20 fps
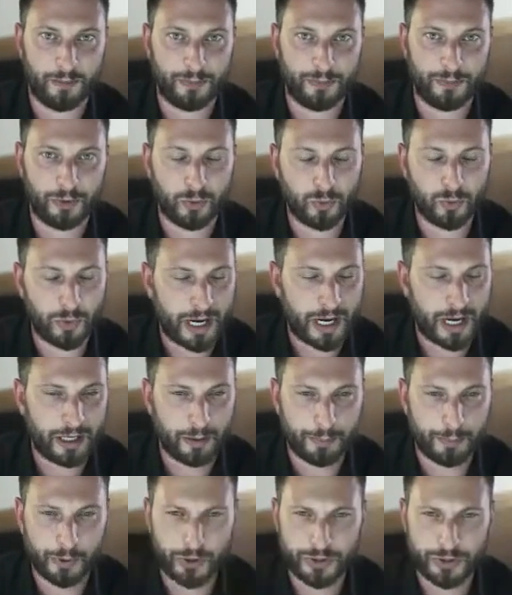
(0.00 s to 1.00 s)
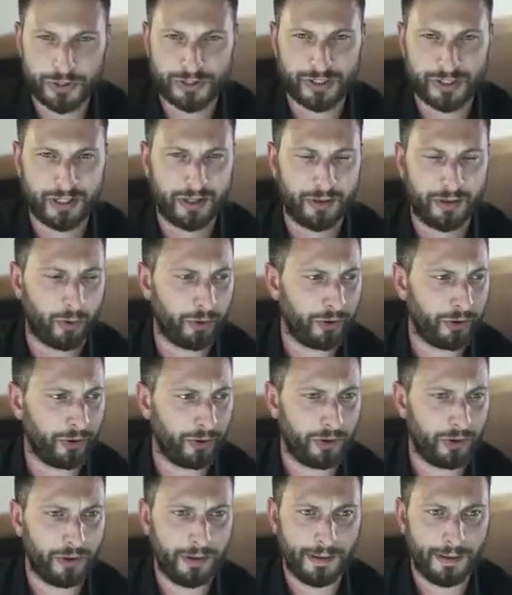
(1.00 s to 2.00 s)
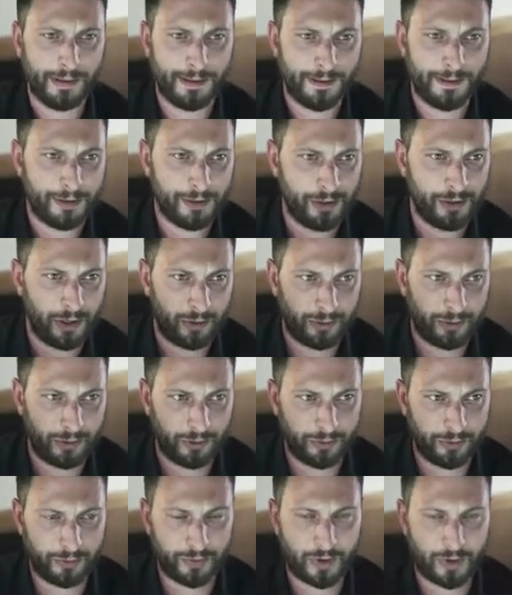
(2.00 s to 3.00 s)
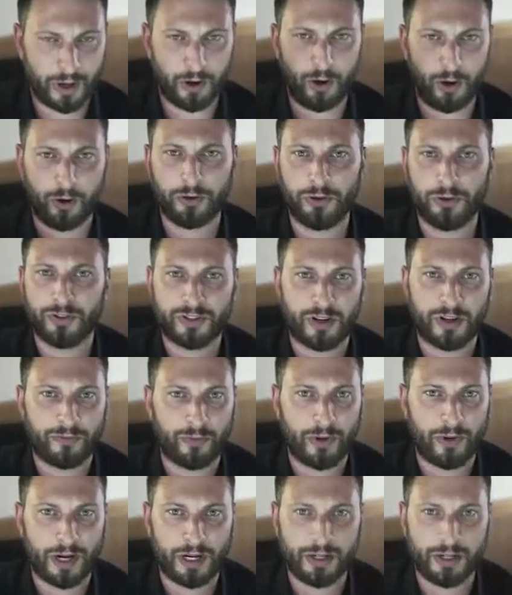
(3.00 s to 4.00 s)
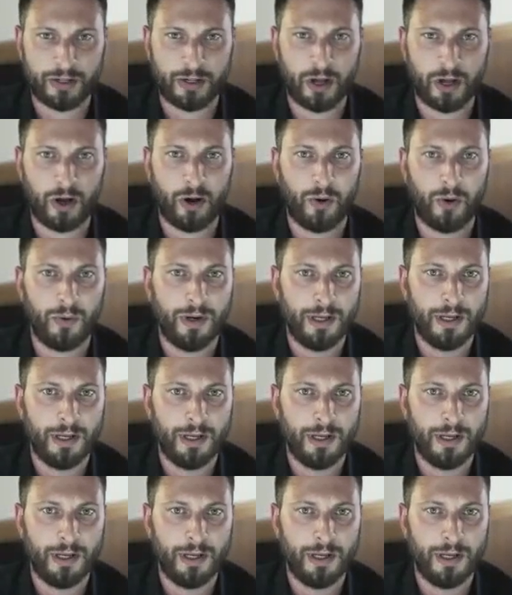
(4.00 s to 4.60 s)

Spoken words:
you're ready to purchase it, or you've got all your stuff ready to go.